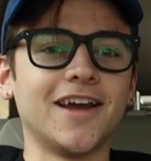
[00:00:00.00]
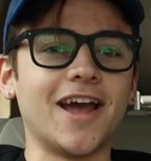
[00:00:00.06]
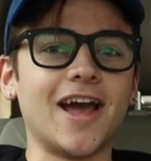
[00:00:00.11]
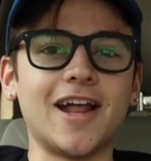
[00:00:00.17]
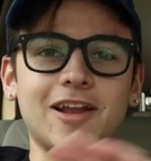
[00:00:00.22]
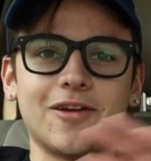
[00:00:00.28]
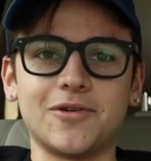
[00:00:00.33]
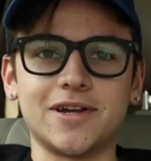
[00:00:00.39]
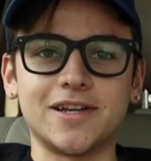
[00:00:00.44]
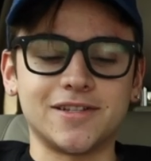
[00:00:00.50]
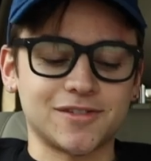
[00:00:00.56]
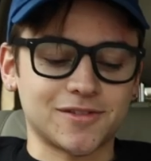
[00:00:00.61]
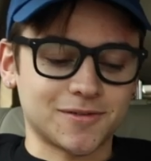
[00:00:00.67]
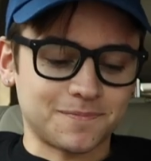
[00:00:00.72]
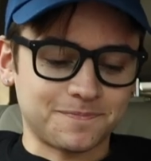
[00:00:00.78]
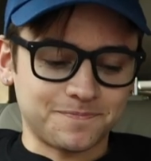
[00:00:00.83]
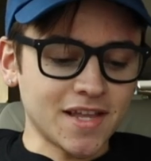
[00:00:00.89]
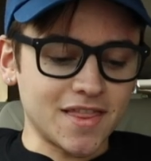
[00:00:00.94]
Anyways,
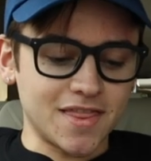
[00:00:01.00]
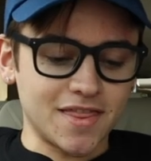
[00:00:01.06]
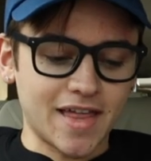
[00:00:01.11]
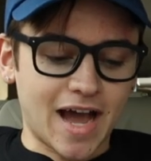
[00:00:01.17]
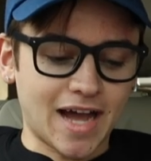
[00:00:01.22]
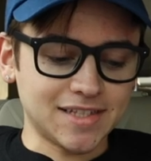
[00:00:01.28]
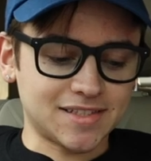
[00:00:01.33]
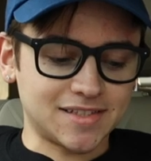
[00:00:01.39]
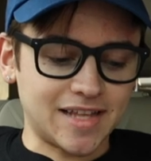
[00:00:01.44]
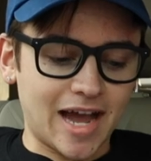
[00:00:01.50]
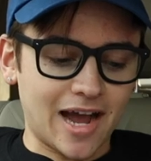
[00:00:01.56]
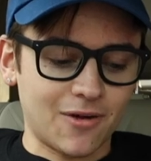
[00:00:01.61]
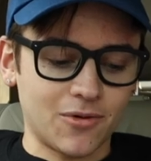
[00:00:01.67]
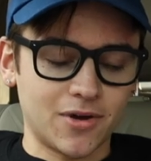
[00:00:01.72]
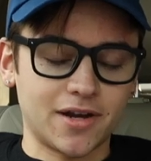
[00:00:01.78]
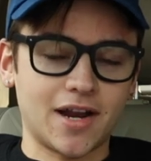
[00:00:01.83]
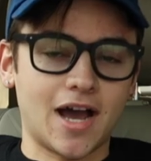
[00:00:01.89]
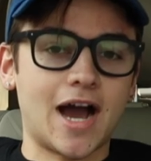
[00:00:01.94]
that's
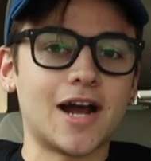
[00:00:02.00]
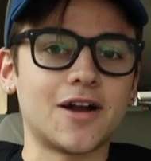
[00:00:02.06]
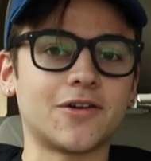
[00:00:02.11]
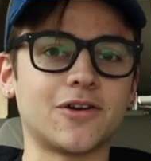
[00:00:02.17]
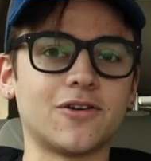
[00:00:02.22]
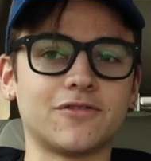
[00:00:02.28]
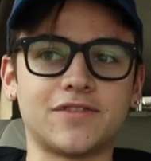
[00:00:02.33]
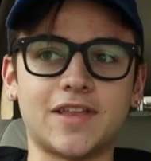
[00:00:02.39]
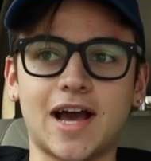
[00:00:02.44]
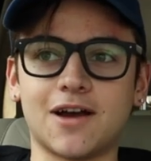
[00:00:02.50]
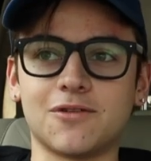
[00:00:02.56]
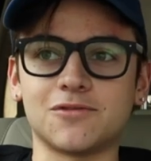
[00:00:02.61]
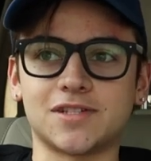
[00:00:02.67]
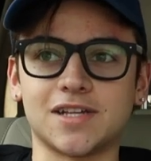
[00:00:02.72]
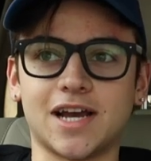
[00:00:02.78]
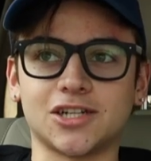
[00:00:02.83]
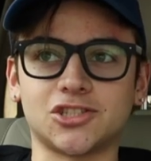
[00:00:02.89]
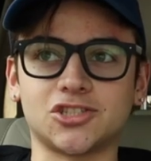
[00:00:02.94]
that one. I don't know if that
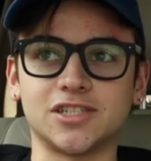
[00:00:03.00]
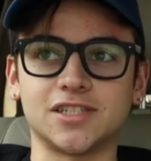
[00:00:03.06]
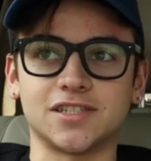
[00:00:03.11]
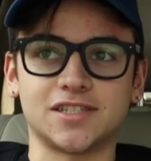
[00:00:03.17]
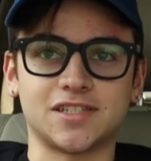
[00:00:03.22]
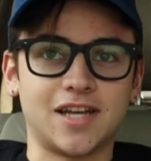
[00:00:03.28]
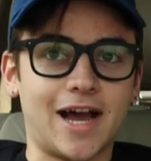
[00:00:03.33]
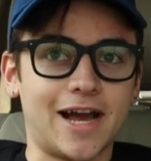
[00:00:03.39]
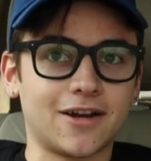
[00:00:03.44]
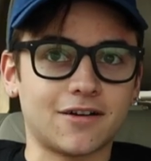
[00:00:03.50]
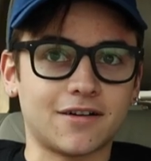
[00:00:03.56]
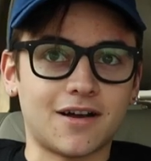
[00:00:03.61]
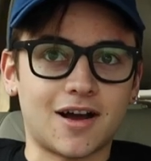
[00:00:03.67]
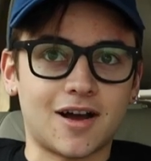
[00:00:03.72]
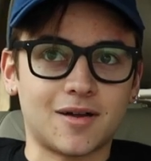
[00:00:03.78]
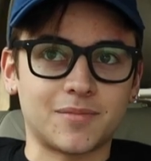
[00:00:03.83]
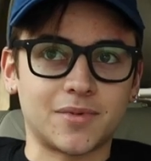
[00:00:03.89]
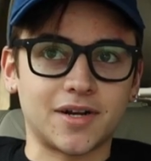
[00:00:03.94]
was actually a sign or
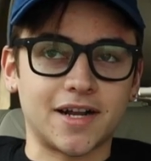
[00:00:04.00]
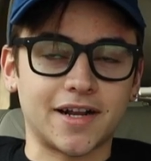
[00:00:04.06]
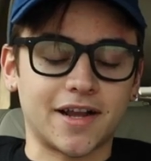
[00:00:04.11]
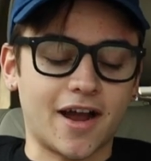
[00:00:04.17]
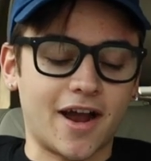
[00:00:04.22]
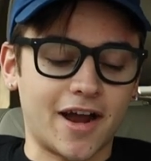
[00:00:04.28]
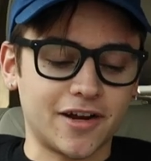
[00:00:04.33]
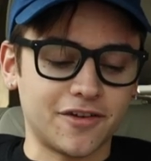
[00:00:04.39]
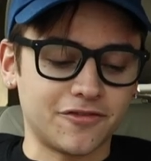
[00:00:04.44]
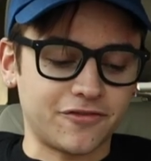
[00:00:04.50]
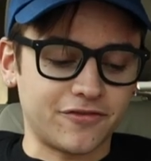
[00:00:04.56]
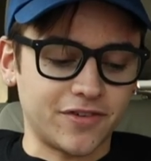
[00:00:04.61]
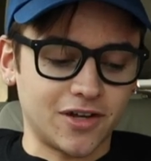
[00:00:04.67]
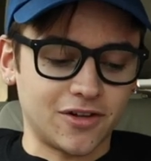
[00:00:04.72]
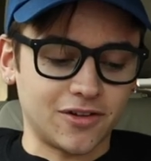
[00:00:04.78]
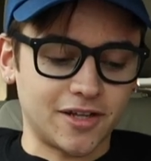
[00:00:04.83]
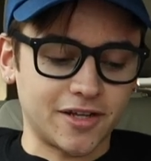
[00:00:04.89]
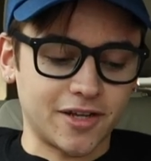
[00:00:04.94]
not, but I kind of
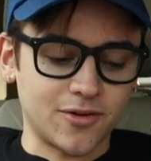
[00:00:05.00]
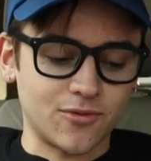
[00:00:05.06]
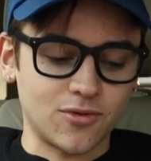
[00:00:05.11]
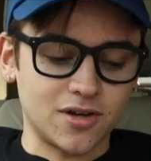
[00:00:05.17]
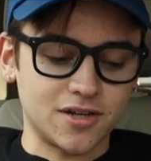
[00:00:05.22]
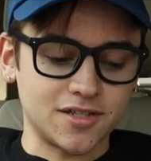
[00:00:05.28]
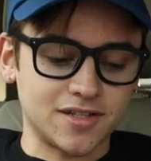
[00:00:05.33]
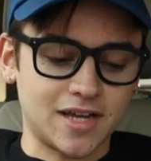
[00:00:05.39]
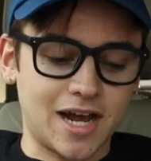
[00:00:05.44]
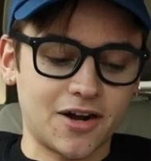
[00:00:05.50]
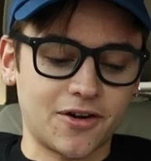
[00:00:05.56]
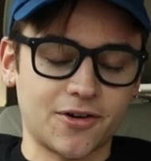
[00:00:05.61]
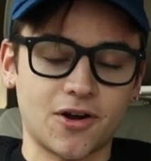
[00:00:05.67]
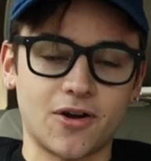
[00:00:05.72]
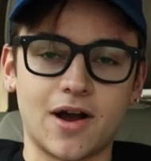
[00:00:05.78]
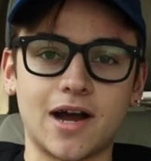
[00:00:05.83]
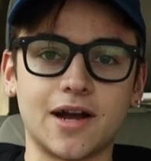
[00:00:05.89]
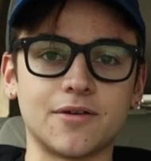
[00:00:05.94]
felt like it was. I don't
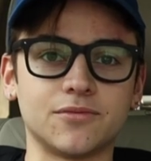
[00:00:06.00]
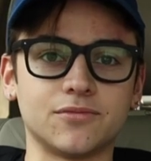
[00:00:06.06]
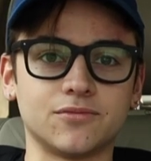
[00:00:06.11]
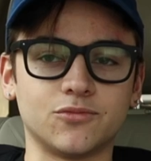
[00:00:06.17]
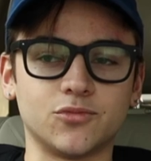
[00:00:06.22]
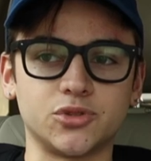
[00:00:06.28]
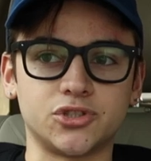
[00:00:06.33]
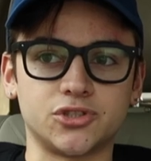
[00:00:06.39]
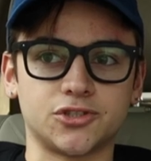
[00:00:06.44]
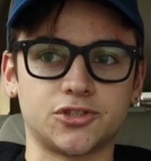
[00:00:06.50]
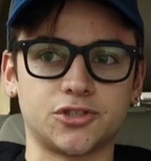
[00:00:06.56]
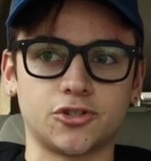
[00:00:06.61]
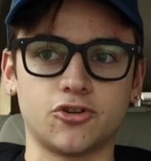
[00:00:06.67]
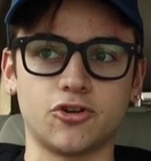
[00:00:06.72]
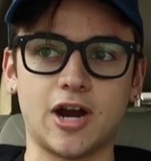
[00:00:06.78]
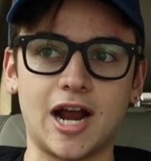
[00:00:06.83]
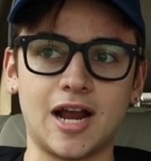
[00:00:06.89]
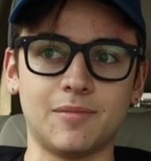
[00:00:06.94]
know. I was just a
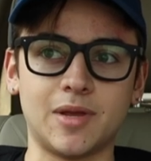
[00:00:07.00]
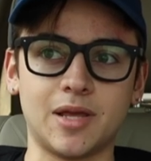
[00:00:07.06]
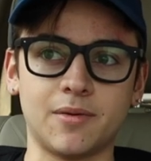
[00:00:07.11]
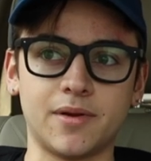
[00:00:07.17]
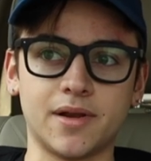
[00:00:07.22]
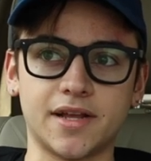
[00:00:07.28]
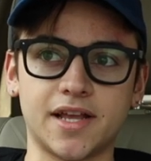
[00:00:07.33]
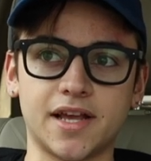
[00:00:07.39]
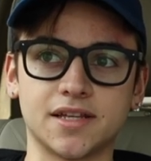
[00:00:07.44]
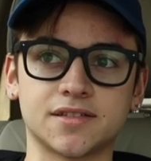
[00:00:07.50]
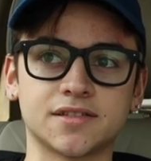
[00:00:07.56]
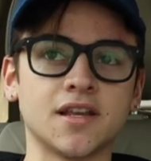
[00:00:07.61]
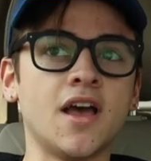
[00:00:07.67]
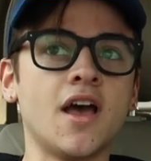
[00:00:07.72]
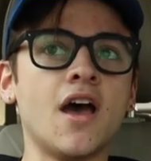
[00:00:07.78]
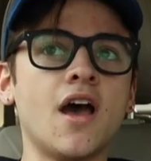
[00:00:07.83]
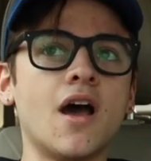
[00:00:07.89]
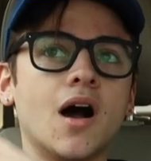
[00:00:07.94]
crybaby, I guess,
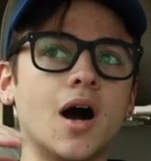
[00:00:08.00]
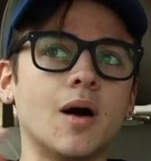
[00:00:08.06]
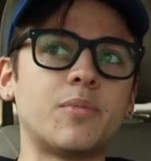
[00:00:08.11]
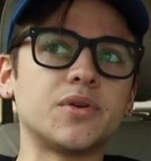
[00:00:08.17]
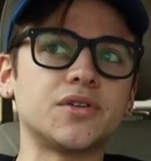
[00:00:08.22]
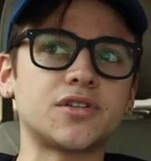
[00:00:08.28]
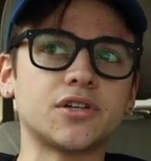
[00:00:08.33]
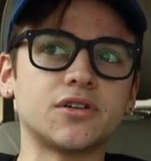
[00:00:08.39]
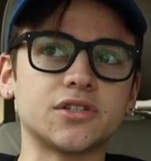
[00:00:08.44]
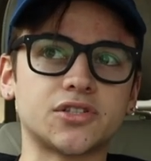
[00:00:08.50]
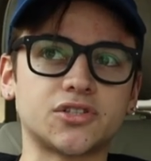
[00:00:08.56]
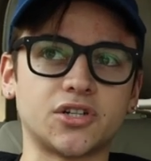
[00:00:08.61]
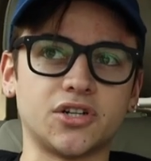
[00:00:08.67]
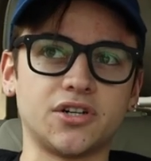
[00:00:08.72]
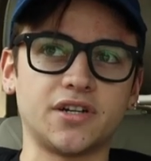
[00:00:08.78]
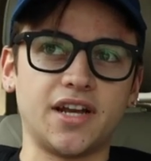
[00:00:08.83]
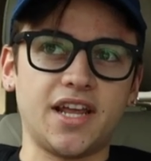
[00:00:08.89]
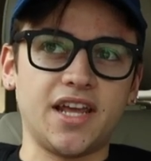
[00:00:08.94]
up until a
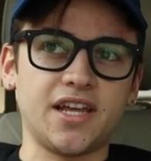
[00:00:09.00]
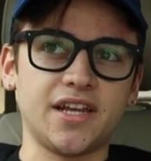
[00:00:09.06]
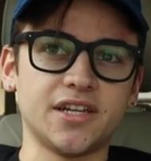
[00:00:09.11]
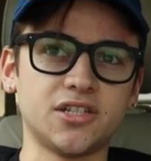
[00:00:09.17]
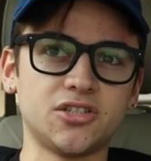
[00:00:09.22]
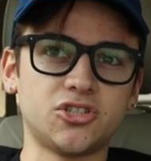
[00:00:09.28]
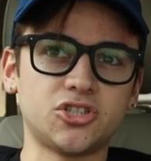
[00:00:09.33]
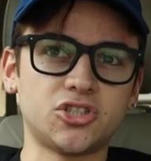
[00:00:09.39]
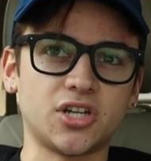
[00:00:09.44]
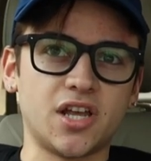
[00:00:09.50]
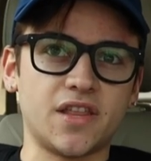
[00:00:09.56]
certain age.